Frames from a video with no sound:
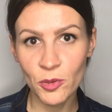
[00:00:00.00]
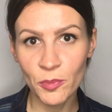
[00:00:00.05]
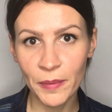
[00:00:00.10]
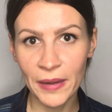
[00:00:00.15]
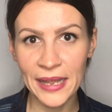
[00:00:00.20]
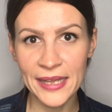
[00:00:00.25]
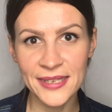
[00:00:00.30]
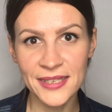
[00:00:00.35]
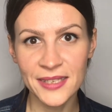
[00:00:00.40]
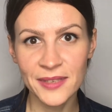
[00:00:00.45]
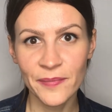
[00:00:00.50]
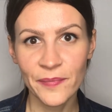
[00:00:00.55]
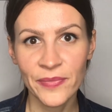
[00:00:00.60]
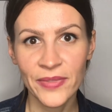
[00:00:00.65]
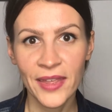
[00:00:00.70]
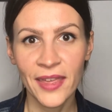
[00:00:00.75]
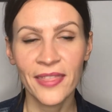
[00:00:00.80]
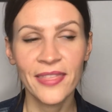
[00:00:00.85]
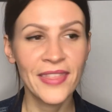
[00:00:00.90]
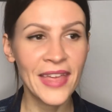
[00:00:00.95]
place.
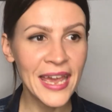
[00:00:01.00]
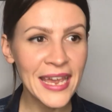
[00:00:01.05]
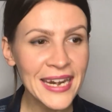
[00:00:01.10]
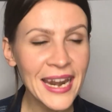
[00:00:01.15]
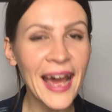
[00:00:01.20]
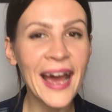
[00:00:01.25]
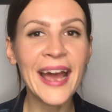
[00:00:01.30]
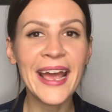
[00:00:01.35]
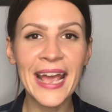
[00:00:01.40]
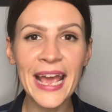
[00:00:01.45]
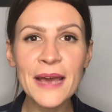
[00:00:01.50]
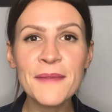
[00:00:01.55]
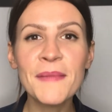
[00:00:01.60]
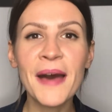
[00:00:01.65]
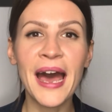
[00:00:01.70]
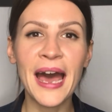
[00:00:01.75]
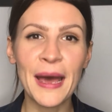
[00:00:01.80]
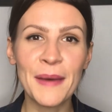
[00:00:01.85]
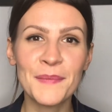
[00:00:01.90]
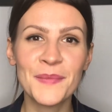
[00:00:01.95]
Then I am
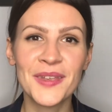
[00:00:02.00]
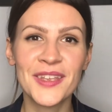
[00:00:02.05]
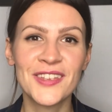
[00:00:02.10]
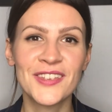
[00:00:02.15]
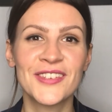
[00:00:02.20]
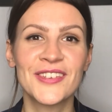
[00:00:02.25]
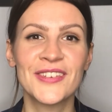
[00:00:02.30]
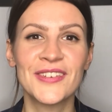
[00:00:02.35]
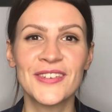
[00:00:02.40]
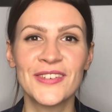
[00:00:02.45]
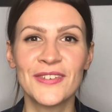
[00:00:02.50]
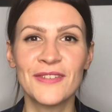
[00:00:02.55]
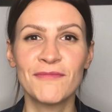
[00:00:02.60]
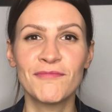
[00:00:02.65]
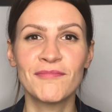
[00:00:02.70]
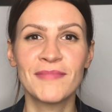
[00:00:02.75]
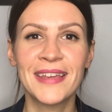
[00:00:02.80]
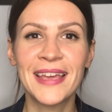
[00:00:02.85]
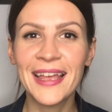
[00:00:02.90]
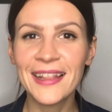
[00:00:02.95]
happy to
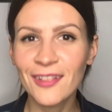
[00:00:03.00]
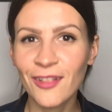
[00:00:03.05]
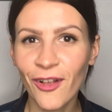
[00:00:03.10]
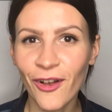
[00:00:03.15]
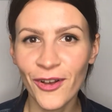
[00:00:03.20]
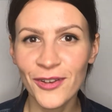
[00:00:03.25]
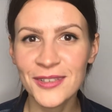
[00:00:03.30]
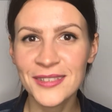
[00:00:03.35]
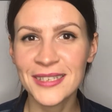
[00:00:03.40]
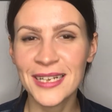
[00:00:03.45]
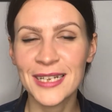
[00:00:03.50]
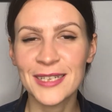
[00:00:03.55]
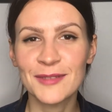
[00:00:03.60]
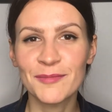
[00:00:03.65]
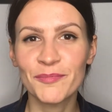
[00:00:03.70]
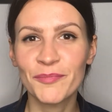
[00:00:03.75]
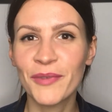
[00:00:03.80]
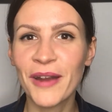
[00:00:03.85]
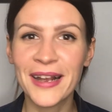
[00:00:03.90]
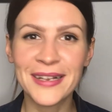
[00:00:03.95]
get lost
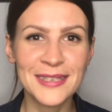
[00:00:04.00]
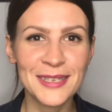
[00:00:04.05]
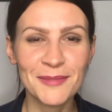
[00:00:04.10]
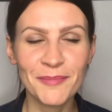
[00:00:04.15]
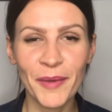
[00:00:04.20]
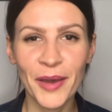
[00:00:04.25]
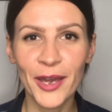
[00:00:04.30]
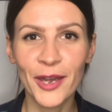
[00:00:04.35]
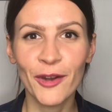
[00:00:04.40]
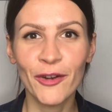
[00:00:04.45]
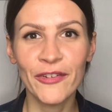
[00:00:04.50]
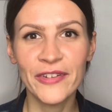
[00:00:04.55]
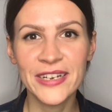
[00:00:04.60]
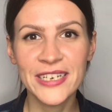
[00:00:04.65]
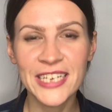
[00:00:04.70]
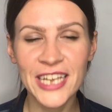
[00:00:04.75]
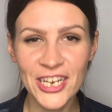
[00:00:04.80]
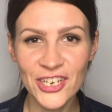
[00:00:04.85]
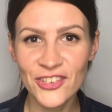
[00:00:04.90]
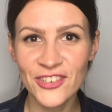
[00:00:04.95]
and practice my
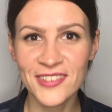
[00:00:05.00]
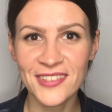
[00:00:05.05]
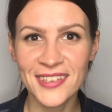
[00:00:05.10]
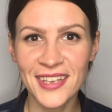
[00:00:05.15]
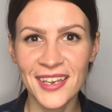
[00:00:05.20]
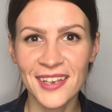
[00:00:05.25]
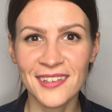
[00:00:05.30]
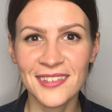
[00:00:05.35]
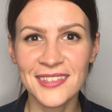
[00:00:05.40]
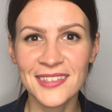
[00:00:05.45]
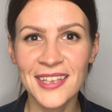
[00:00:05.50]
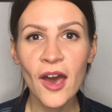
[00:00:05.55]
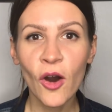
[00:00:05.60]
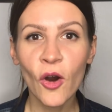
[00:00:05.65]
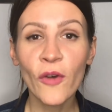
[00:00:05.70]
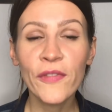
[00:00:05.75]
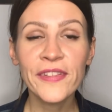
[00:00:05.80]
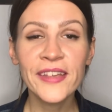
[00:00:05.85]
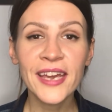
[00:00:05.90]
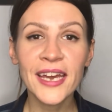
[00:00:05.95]
orientation skills.
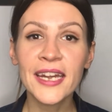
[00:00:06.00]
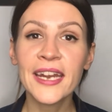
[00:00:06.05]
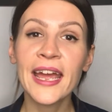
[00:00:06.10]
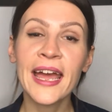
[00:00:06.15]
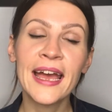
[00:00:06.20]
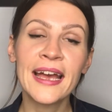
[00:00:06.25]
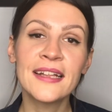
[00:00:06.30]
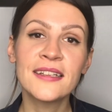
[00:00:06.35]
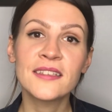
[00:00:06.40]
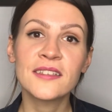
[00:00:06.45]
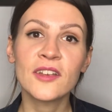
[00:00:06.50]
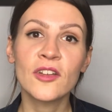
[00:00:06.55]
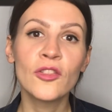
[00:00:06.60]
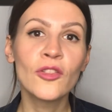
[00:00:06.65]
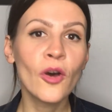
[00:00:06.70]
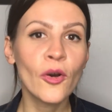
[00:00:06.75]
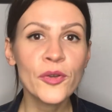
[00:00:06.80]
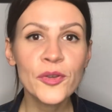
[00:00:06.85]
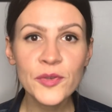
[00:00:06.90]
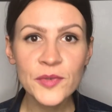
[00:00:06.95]
On the other hand,
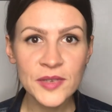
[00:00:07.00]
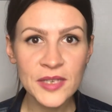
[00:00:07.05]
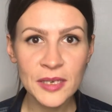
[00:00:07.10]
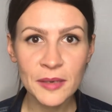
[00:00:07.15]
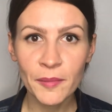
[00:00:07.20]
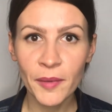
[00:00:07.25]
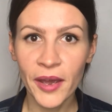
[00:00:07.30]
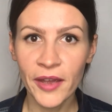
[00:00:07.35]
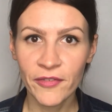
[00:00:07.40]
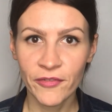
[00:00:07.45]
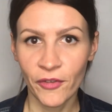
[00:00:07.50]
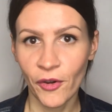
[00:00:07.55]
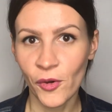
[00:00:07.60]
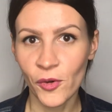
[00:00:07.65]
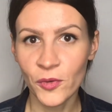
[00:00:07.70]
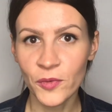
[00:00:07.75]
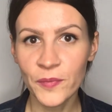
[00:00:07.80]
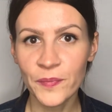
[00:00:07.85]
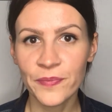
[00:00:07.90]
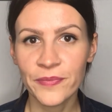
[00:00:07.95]
not using my
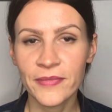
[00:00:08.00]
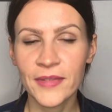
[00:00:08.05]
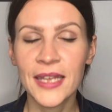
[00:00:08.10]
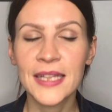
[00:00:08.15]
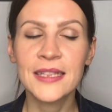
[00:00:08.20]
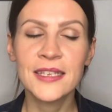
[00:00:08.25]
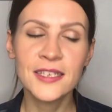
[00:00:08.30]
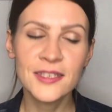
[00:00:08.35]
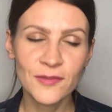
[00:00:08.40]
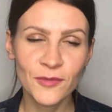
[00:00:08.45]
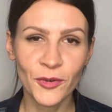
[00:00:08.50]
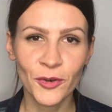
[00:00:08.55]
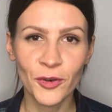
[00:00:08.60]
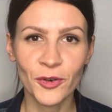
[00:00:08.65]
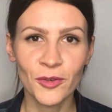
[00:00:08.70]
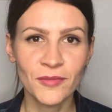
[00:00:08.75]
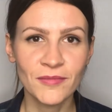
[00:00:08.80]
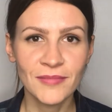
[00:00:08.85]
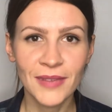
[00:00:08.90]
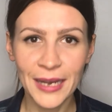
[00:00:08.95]
phone, at least
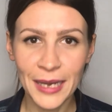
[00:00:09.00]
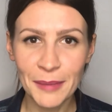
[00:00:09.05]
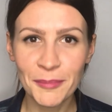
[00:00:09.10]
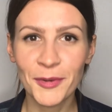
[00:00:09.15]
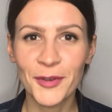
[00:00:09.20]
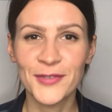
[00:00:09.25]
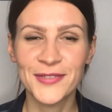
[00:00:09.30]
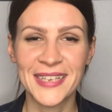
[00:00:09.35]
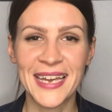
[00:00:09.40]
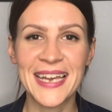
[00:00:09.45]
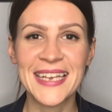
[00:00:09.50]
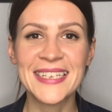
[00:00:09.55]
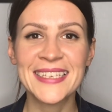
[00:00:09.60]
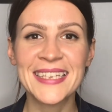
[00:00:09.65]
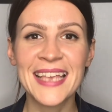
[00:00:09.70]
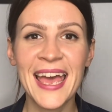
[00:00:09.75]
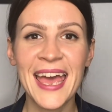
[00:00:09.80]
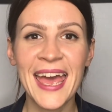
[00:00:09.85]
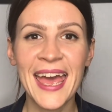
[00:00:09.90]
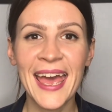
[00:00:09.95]
for a couple of days,
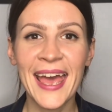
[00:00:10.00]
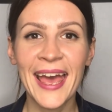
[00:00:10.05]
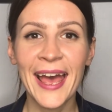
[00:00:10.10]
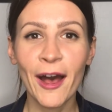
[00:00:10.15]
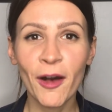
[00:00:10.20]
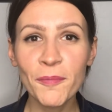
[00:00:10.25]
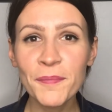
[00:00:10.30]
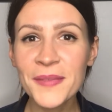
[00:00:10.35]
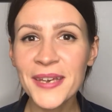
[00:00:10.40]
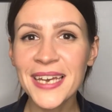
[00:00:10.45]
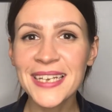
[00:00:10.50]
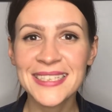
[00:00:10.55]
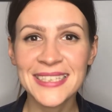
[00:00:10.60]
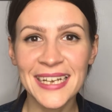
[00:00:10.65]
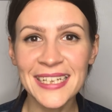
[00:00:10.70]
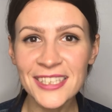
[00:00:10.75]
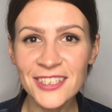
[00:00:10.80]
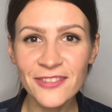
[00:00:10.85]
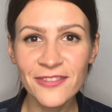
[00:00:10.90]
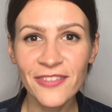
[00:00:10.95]
helped me
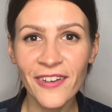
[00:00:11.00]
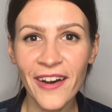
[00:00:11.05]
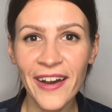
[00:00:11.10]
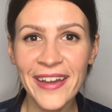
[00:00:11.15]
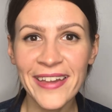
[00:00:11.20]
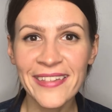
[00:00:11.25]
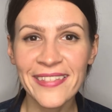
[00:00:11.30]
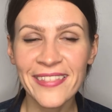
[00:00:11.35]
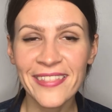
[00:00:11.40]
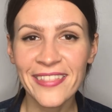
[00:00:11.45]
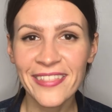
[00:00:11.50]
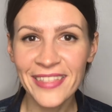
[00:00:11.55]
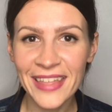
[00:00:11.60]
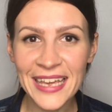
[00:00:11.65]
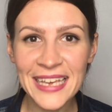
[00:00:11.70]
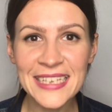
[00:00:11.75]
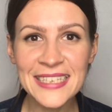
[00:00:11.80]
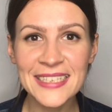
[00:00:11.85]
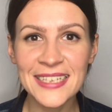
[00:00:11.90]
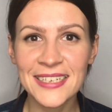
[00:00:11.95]
identify
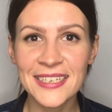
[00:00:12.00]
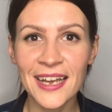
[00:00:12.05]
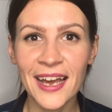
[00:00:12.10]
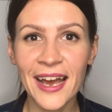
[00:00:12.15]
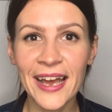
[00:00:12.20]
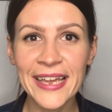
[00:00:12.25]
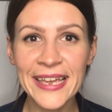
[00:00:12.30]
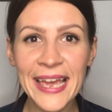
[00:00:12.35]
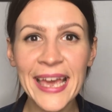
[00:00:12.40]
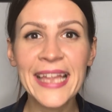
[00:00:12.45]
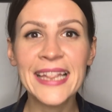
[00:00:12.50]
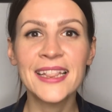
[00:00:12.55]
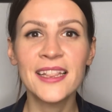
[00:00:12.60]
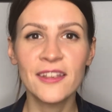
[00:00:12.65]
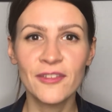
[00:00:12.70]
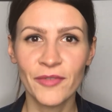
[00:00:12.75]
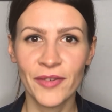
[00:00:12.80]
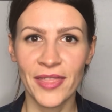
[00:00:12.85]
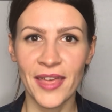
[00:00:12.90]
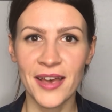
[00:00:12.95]
things that I can
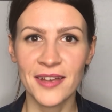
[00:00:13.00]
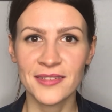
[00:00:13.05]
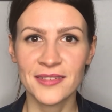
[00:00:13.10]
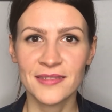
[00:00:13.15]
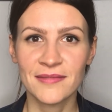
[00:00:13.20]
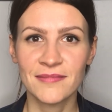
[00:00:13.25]
live without,